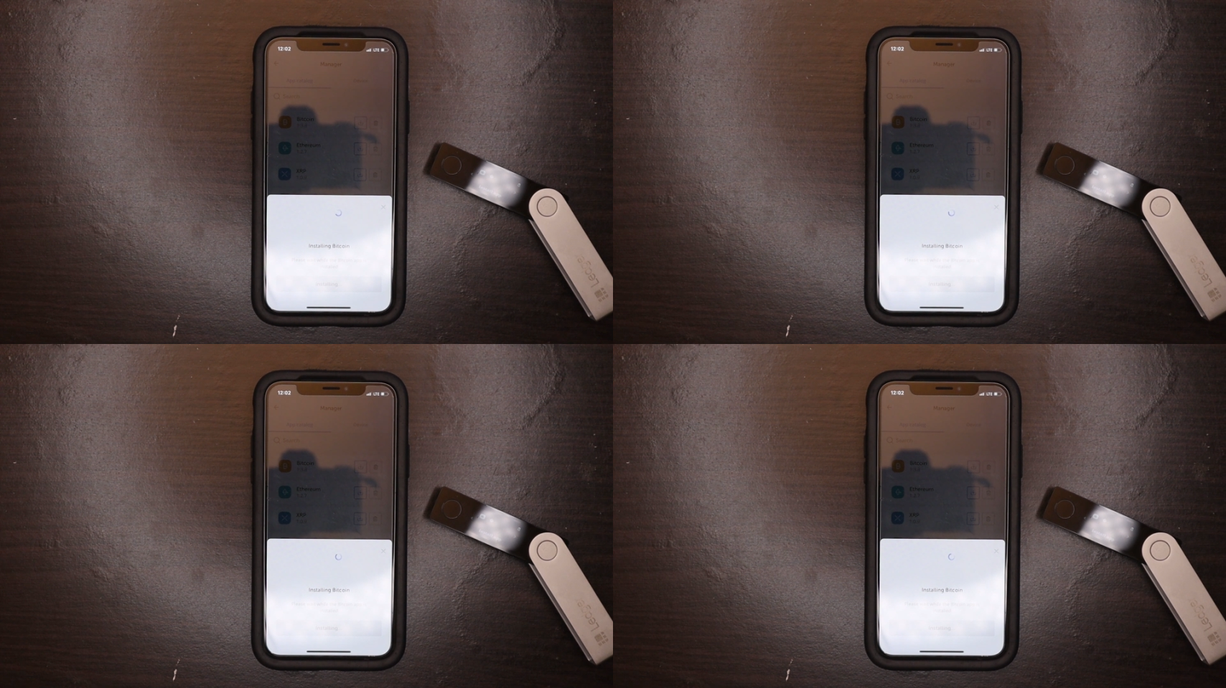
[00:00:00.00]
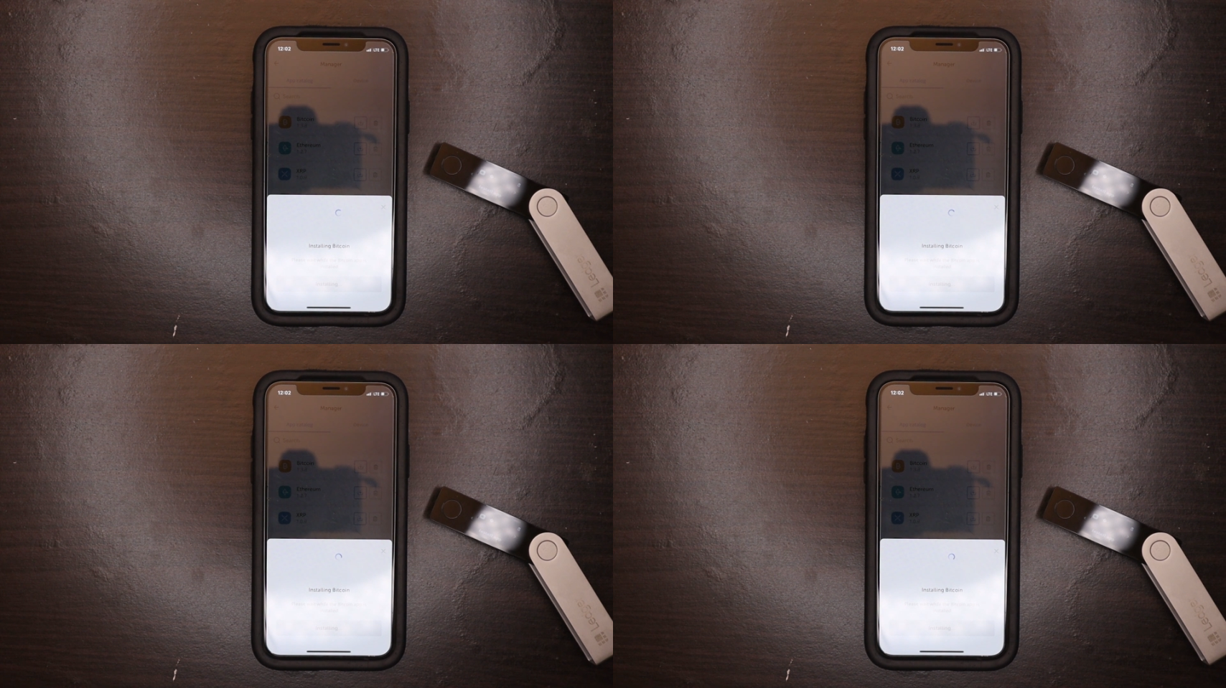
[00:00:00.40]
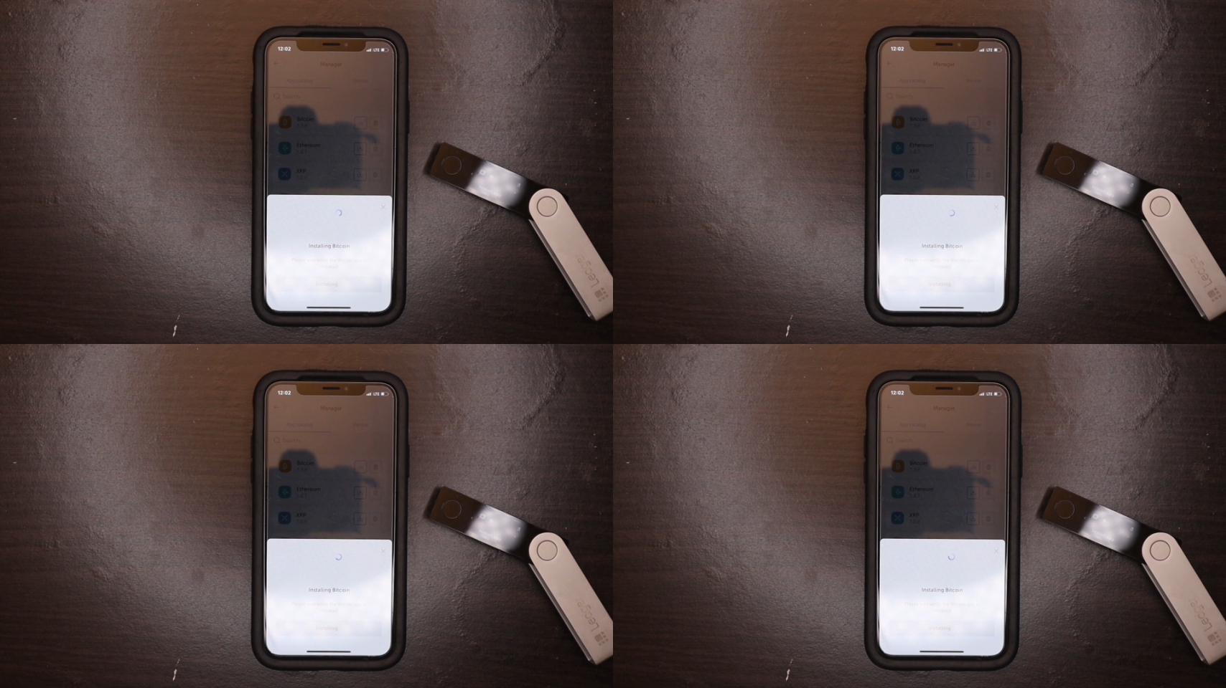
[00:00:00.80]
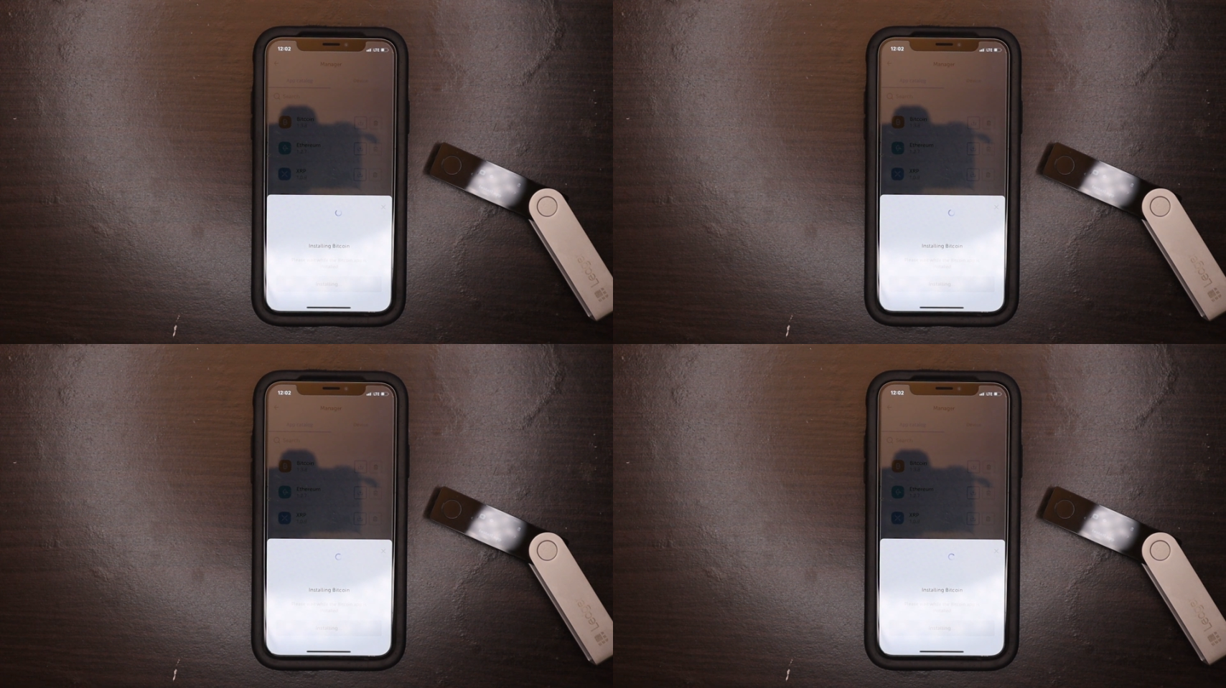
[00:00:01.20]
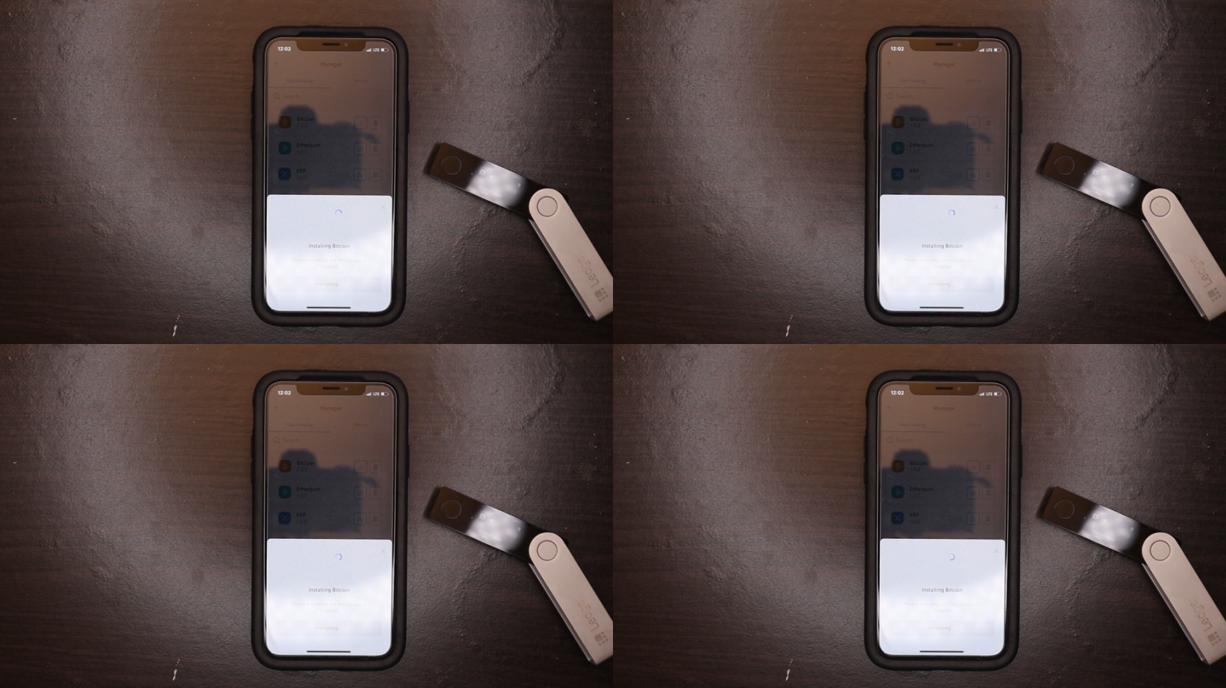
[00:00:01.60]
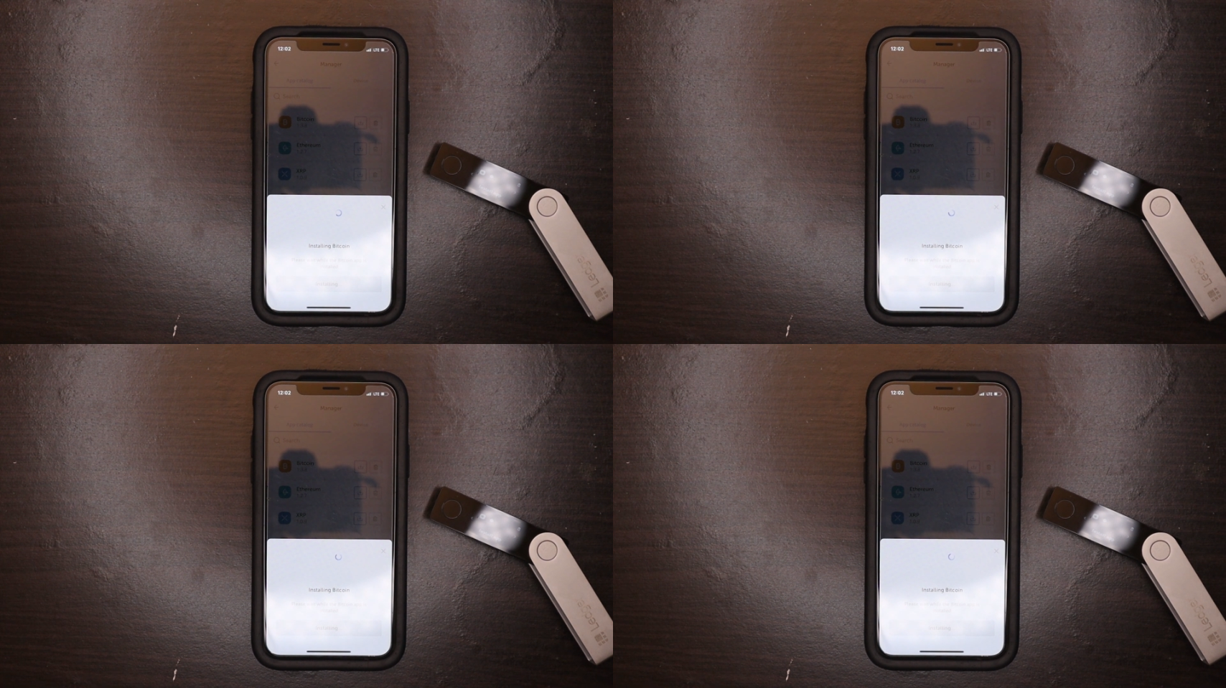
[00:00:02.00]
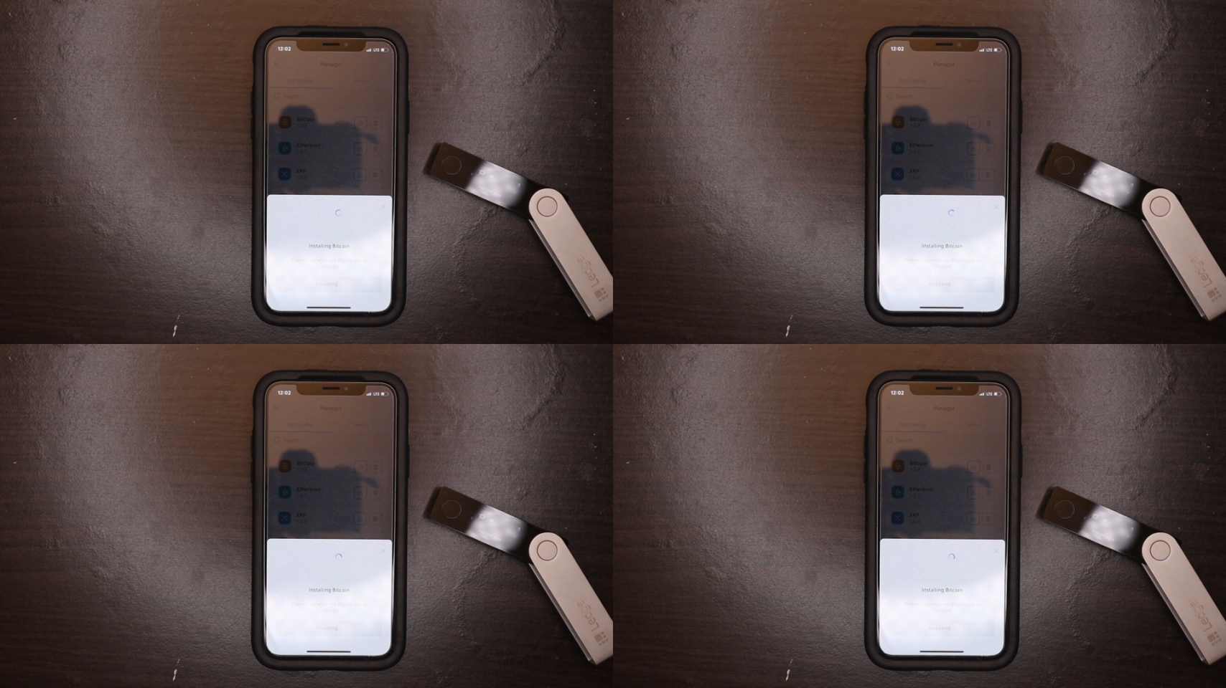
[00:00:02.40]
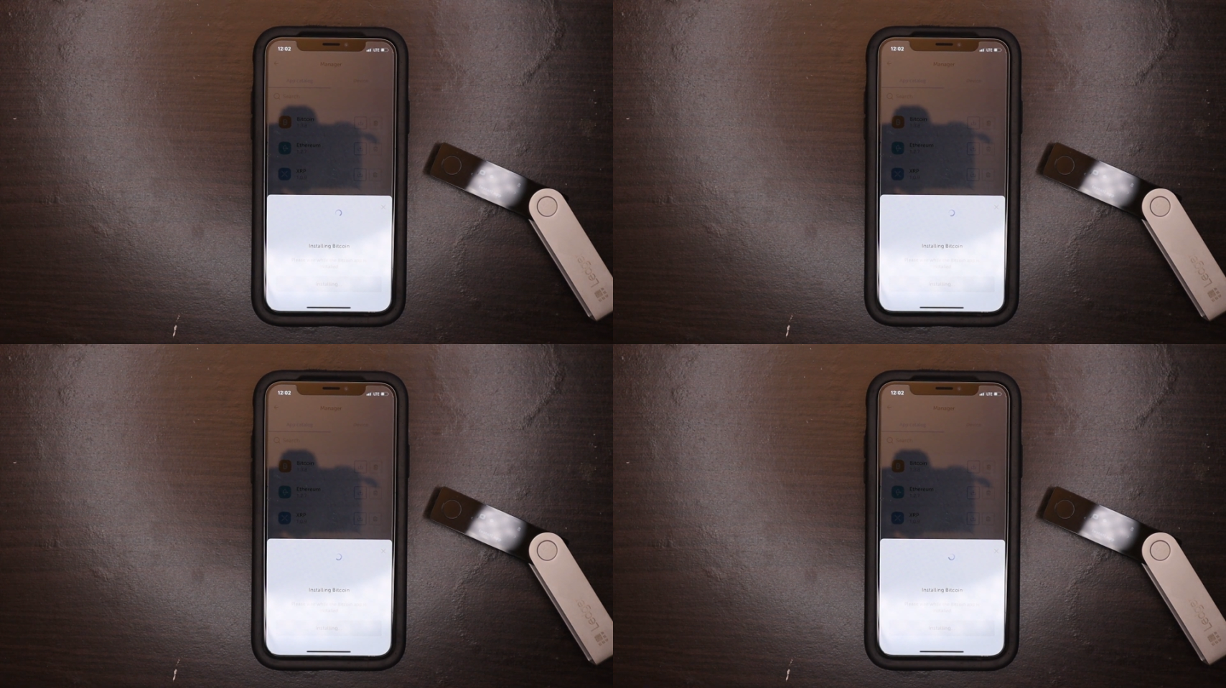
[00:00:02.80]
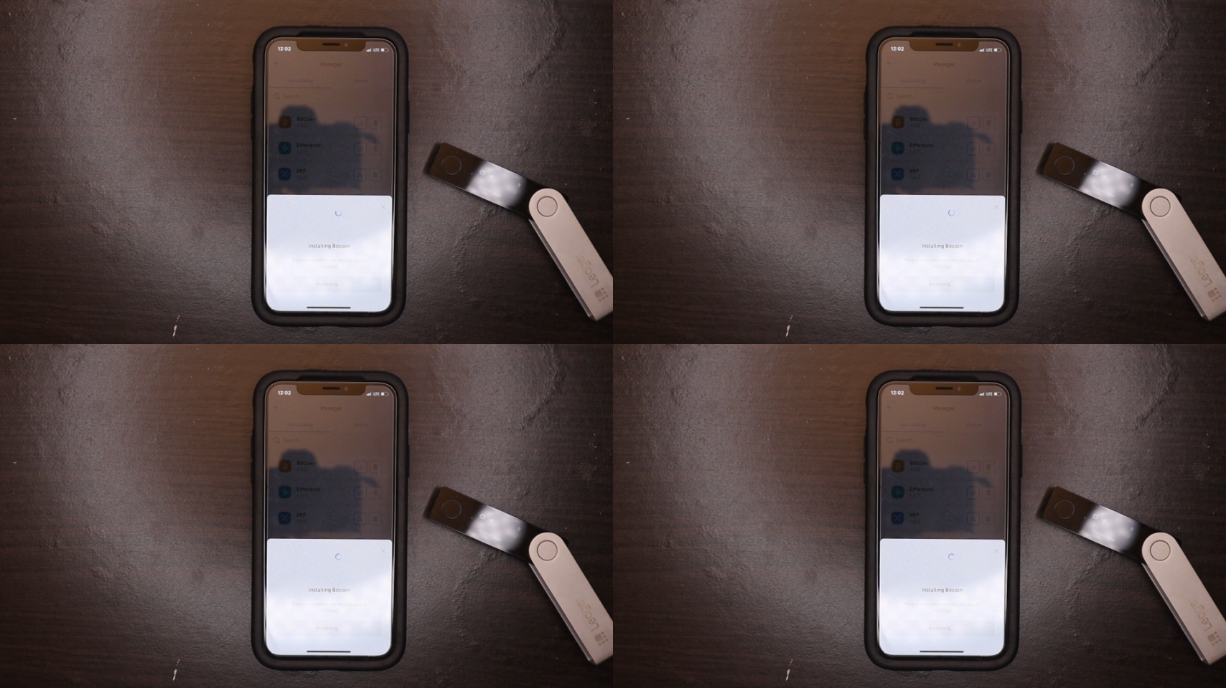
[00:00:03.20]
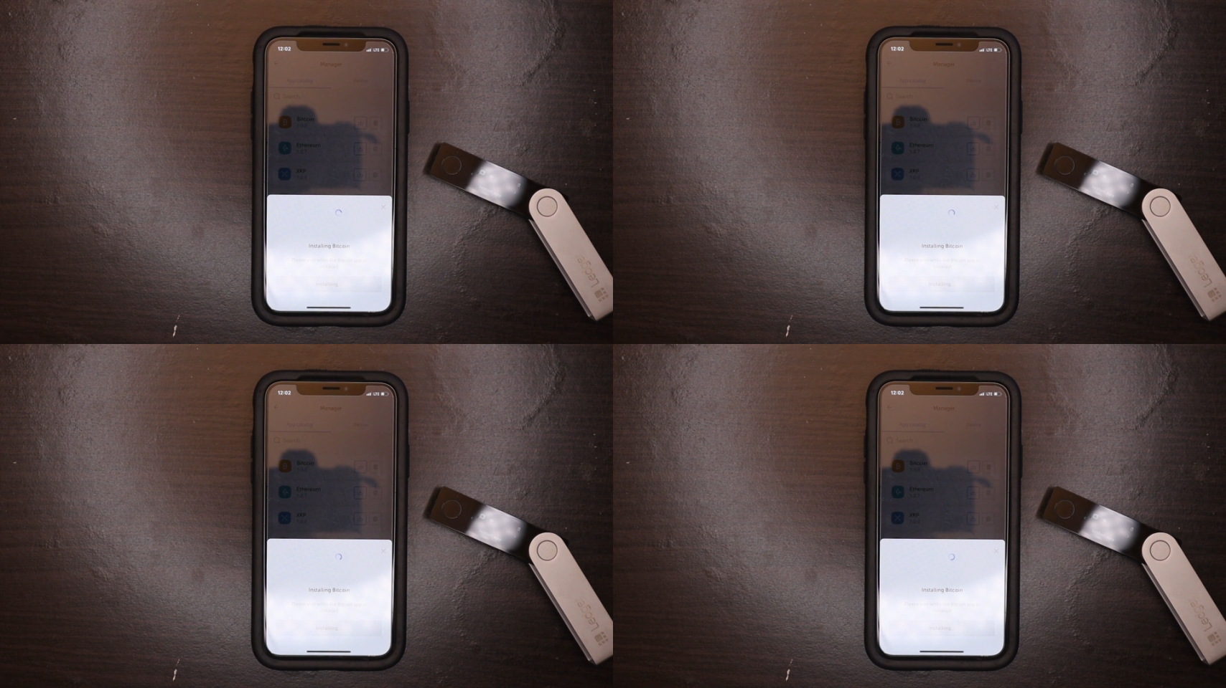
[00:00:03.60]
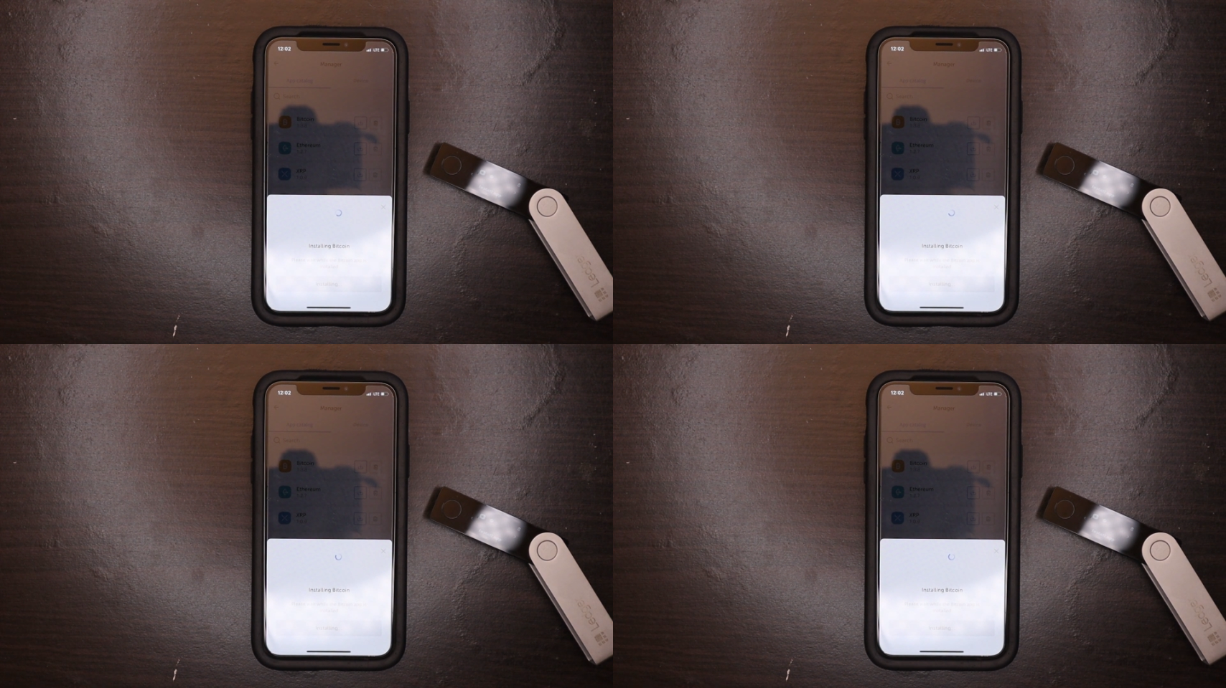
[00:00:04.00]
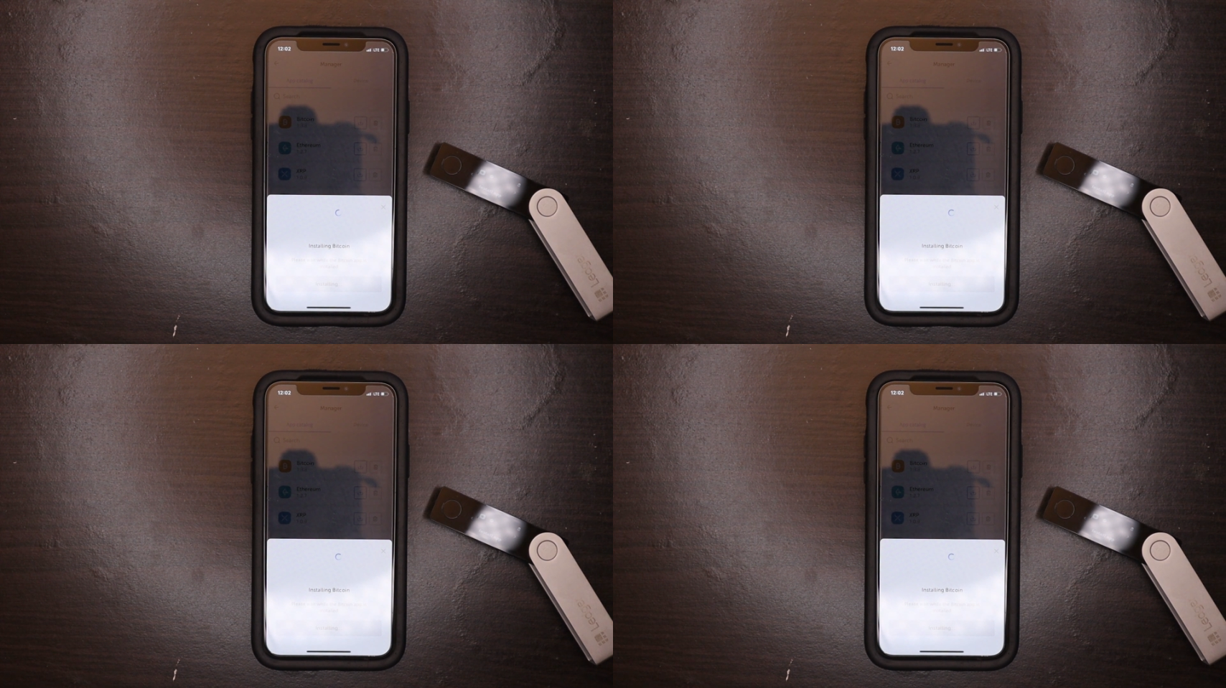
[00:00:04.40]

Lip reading: (no speaker visible)